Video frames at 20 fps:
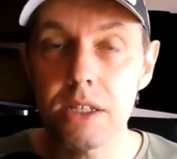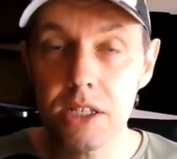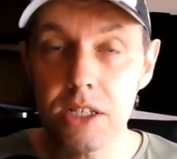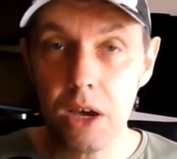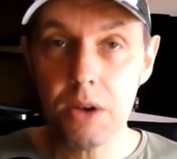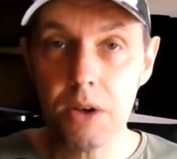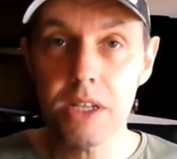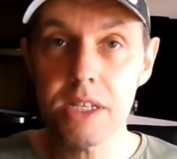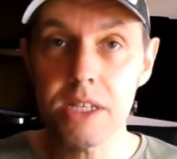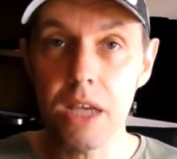
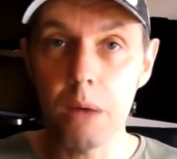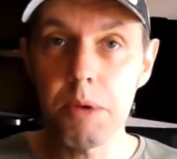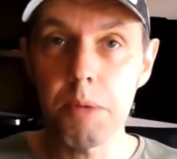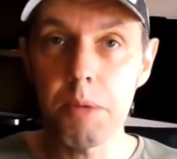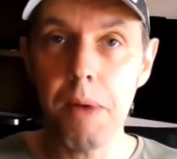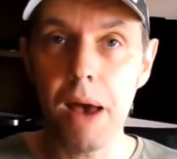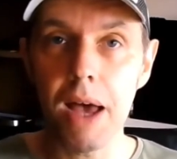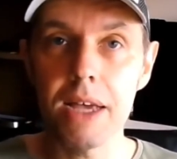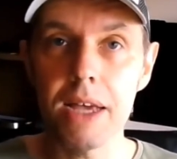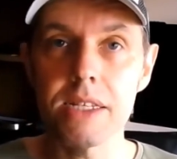Tony Selby
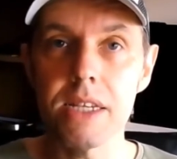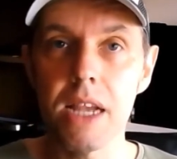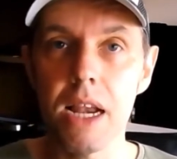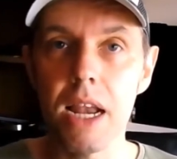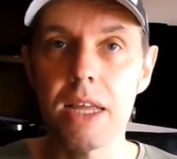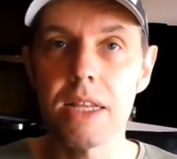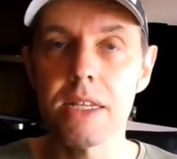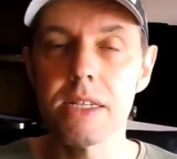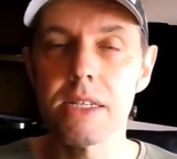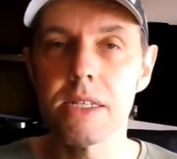back as
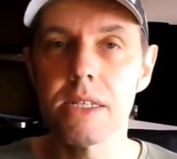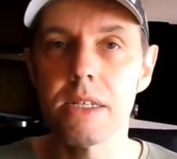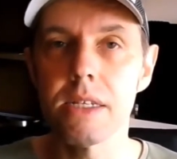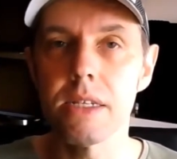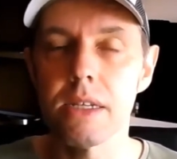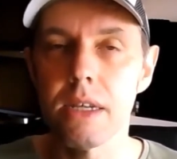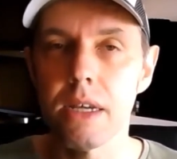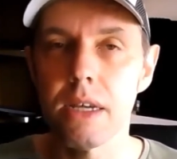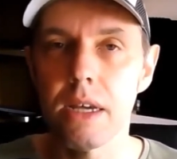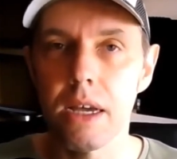Glitz.
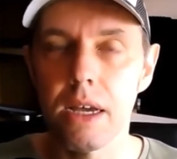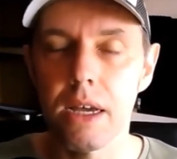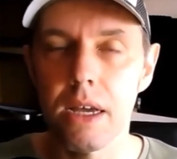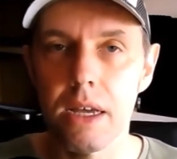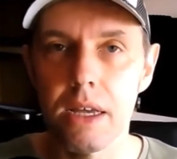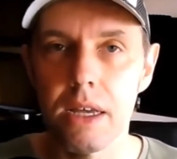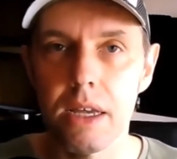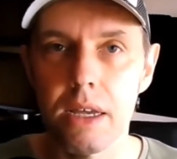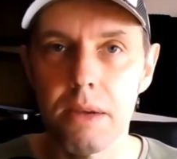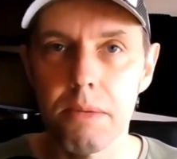
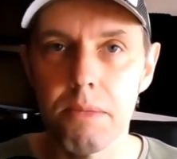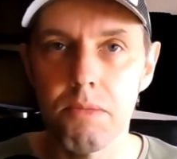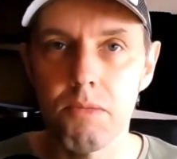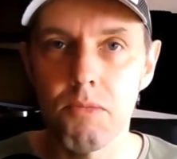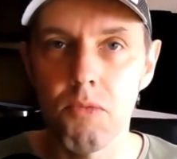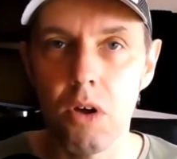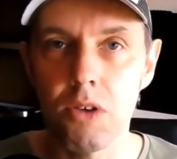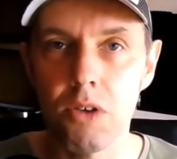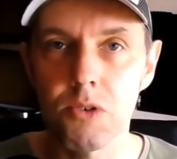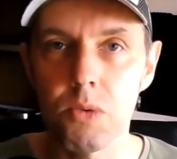
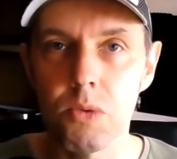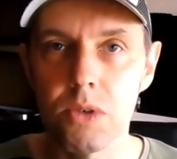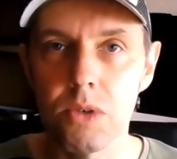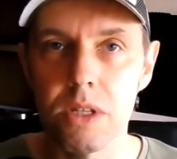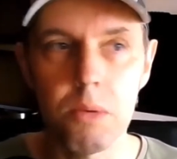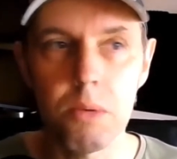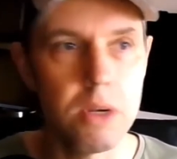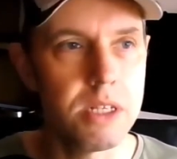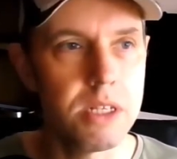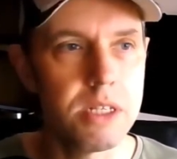right towards the,
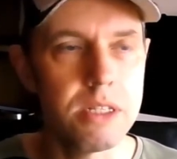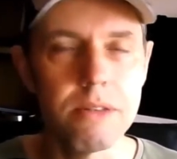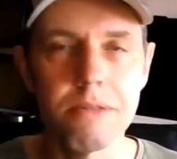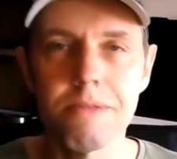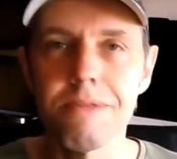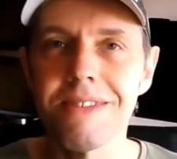well, he's in the